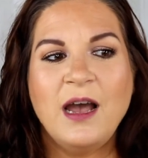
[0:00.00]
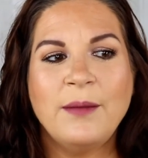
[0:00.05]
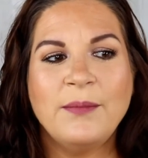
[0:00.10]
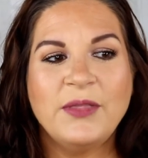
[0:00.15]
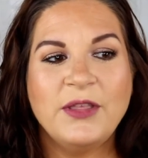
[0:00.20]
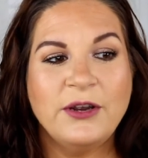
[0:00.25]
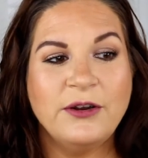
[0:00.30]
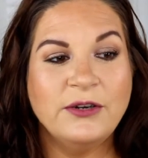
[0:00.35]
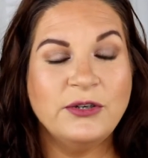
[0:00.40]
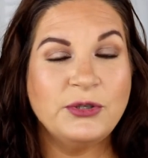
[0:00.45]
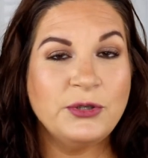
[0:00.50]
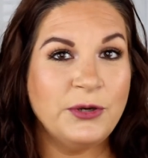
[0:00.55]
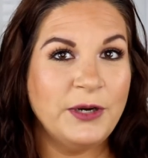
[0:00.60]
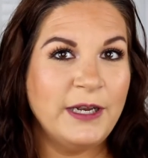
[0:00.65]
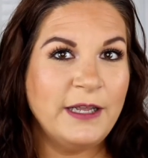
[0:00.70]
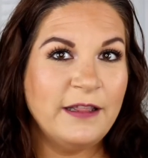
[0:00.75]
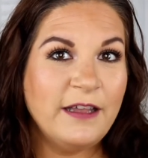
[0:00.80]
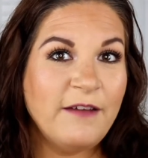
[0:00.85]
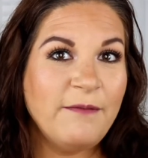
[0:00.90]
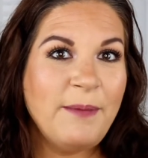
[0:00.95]
their
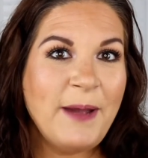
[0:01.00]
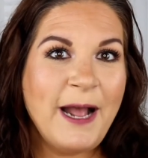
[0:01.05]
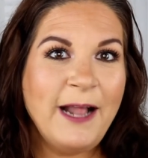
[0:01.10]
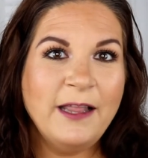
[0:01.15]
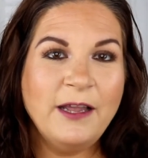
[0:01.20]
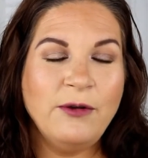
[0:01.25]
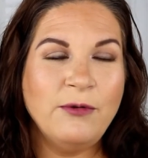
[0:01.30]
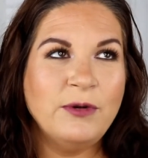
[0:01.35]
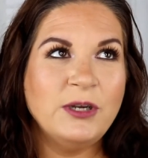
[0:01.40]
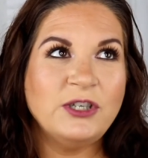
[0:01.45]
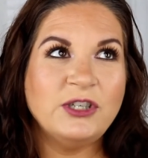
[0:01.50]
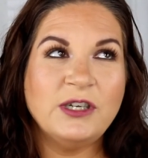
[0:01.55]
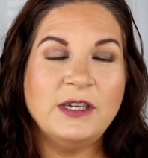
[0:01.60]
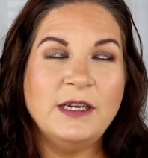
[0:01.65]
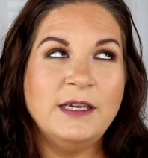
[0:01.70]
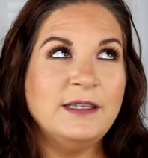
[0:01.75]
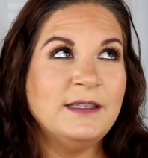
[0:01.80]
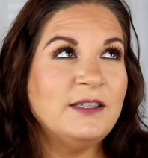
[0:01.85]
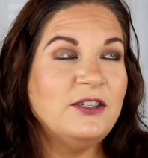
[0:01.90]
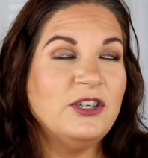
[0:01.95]
Enduring Love palette, which
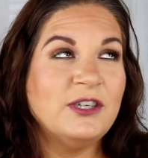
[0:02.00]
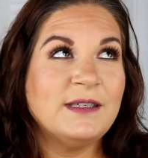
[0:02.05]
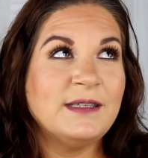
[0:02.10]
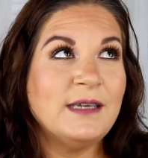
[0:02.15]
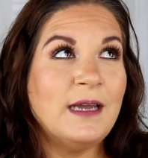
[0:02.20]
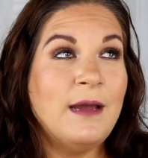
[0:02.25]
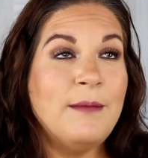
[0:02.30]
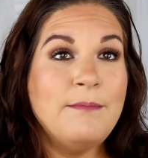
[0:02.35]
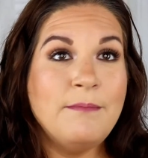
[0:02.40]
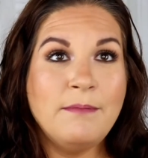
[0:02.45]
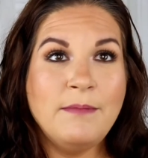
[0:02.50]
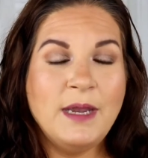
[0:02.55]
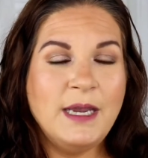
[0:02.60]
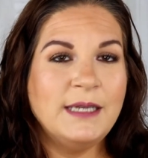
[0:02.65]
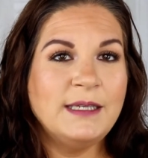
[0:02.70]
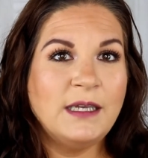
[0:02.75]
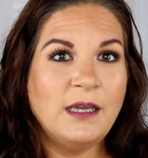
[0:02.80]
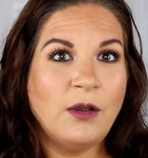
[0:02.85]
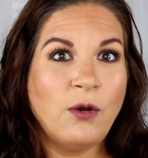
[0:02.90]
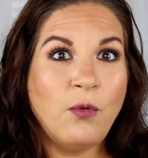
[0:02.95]
is just
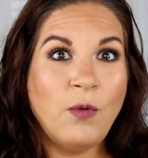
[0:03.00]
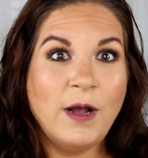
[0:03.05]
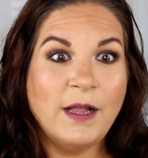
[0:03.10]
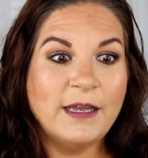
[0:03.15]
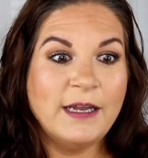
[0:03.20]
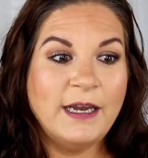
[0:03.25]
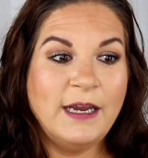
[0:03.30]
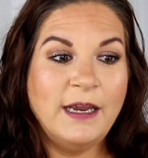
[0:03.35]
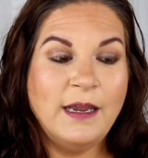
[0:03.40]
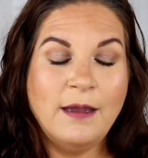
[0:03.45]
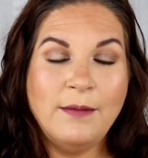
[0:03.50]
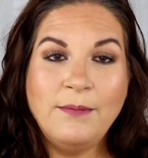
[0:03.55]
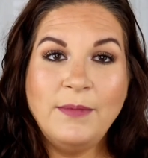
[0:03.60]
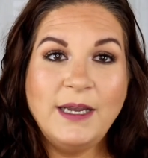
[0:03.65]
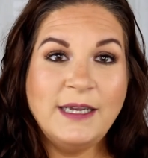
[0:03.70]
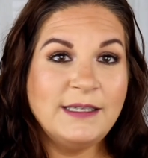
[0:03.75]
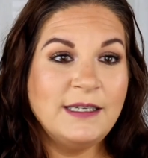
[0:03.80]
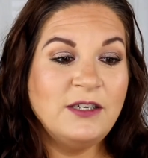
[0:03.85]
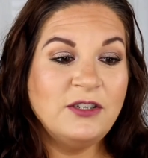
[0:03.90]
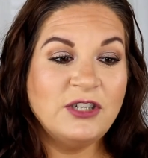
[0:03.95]
amazing quality,
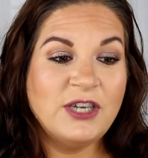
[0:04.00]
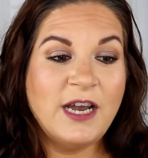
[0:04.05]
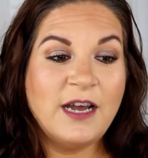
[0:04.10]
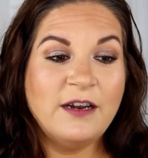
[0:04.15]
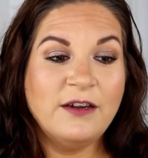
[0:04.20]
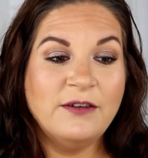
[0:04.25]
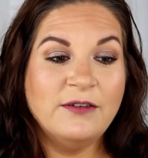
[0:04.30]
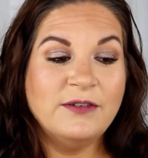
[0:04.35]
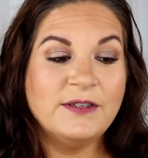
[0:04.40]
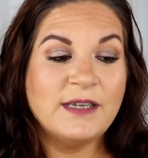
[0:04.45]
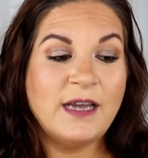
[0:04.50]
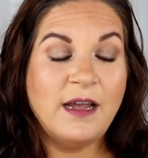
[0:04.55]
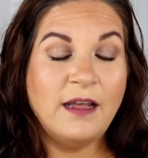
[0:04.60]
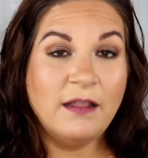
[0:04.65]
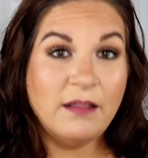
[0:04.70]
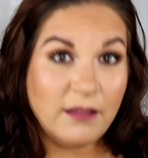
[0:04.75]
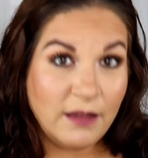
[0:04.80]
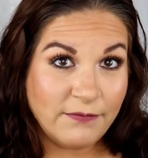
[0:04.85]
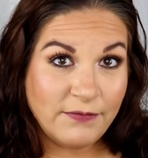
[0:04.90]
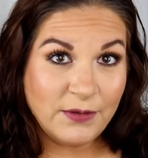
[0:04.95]
amazing shadows. I
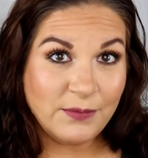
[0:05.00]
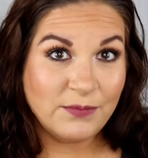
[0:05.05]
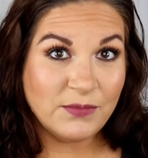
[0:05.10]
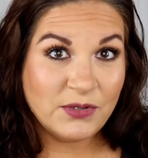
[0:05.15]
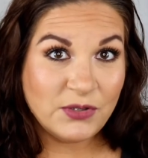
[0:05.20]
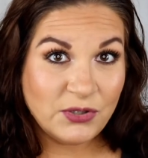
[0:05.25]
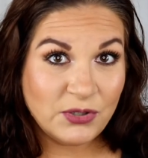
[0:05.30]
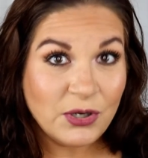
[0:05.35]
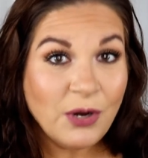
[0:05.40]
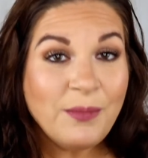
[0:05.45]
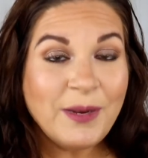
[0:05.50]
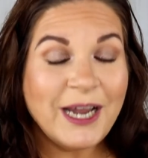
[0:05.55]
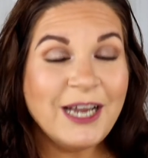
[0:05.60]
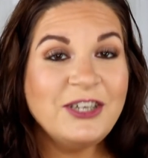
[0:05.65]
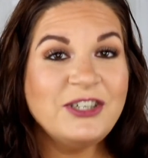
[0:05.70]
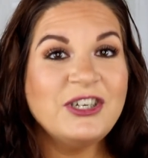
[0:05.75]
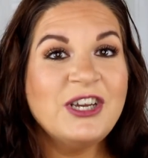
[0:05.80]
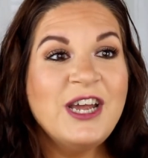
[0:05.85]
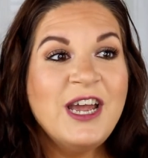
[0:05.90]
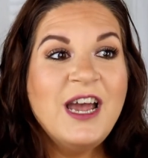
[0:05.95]
love them so
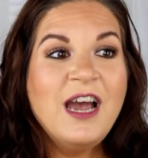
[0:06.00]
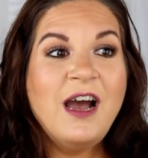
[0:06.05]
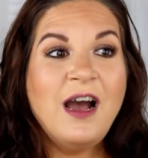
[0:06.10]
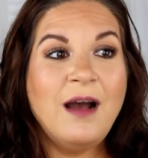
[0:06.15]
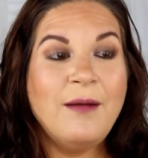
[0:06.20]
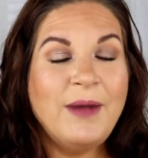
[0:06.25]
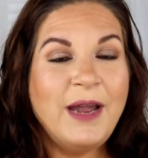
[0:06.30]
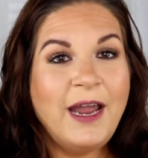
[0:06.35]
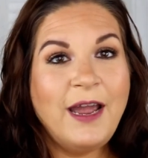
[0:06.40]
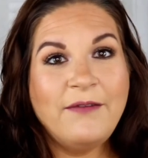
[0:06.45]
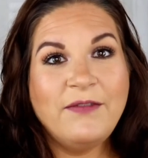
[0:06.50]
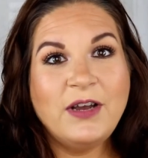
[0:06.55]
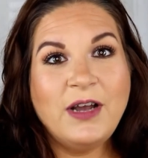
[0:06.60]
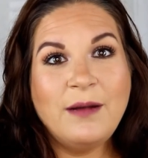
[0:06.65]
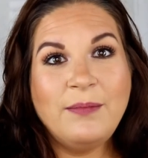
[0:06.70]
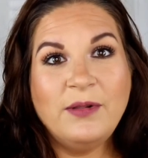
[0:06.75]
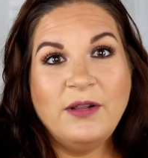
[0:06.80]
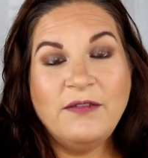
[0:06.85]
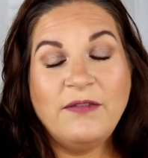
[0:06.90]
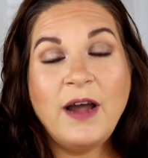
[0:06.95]
much. I have a
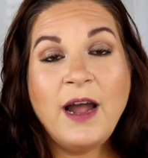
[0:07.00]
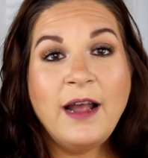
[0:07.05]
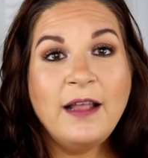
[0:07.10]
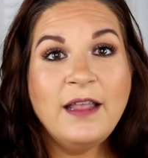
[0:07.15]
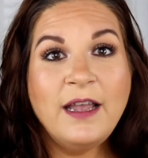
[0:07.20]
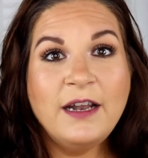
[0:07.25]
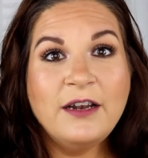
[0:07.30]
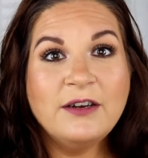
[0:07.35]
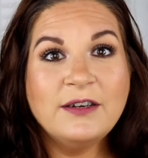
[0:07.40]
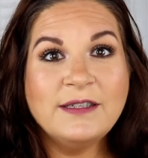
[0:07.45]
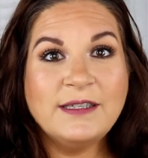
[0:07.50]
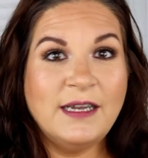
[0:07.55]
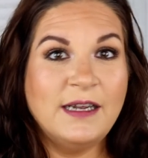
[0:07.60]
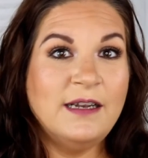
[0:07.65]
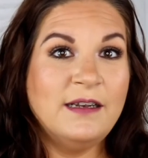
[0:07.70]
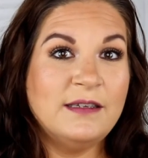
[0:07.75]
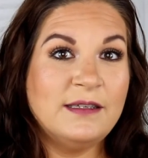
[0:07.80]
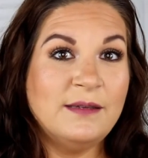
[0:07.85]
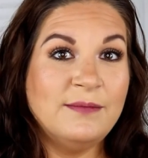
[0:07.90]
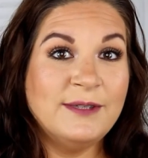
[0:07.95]
couple of highlighters
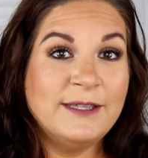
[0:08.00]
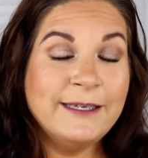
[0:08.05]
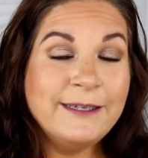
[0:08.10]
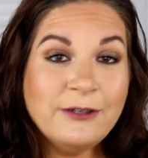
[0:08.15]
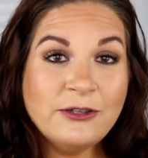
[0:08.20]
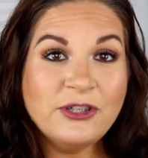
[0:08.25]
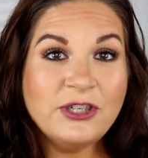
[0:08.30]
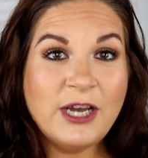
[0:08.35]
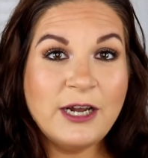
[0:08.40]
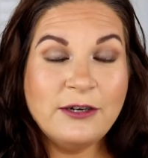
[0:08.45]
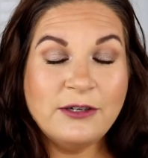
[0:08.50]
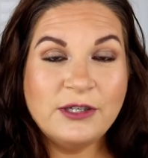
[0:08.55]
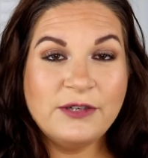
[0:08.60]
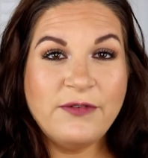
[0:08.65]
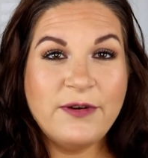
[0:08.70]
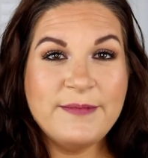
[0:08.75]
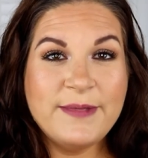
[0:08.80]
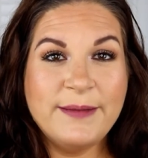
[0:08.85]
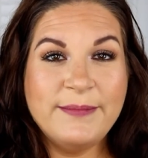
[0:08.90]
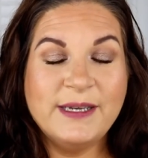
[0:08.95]
and some single shadows
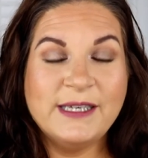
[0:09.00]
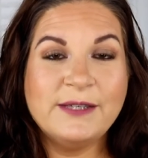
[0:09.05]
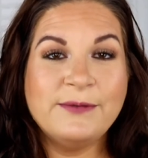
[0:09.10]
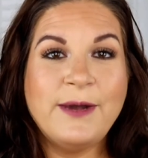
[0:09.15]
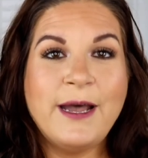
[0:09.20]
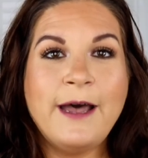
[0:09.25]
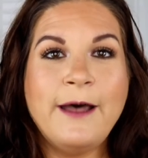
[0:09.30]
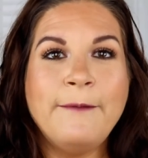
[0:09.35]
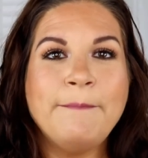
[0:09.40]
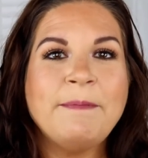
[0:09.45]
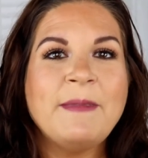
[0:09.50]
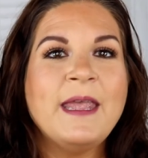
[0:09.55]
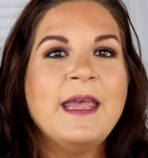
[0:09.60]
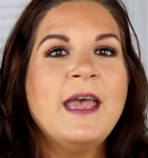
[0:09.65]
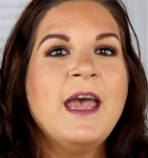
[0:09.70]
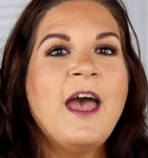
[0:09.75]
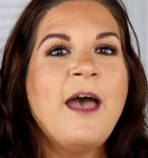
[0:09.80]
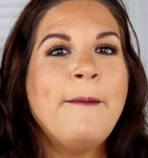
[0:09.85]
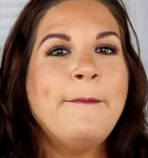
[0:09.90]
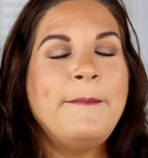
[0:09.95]
from them as well.
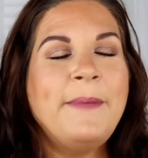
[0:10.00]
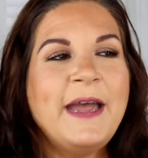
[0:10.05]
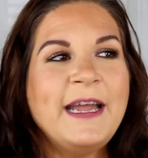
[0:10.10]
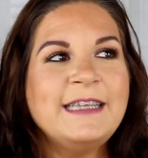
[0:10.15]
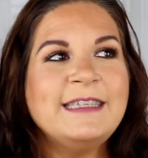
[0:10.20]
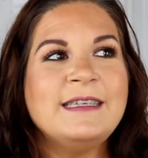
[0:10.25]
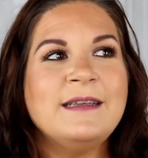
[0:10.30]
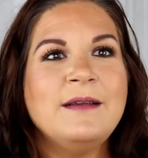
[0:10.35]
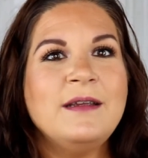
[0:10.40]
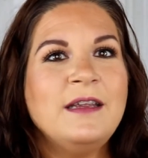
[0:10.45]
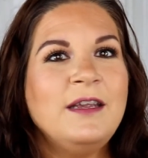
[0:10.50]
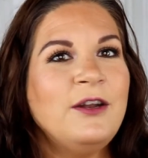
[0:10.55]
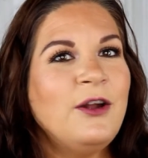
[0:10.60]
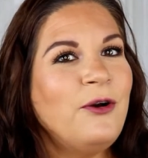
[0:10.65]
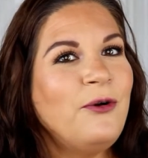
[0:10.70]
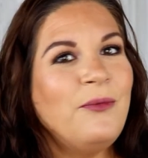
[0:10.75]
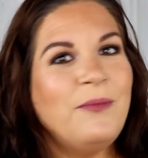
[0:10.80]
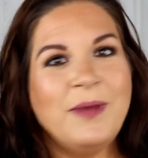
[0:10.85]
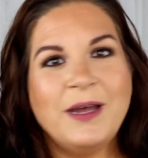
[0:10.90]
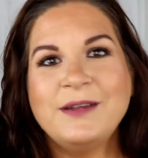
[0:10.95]
But, you
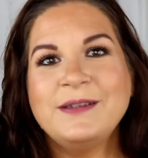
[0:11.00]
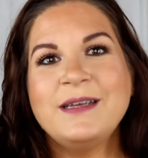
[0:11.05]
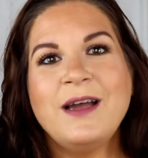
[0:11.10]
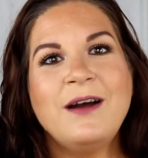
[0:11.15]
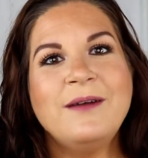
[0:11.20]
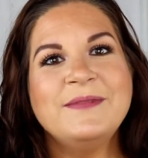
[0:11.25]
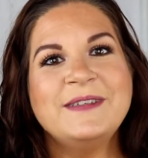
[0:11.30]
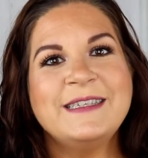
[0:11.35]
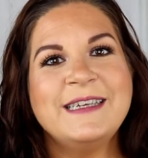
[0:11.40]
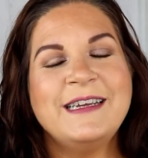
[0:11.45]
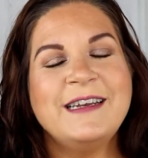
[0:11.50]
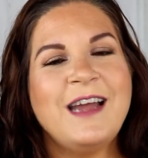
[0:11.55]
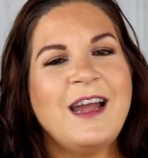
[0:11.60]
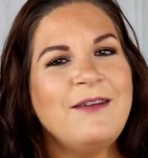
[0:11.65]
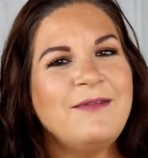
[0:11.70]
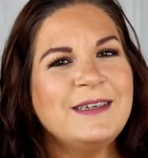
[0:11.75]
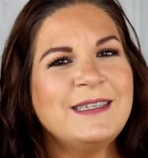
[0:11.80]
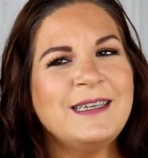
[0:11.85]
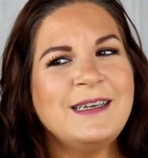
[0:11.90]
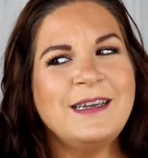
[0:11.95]
know, Mel Thompson, I
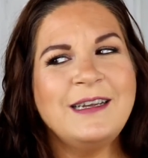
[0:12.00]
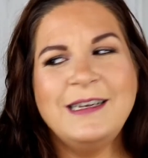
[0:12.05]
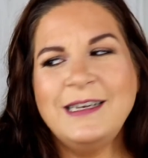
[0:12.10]
wasn't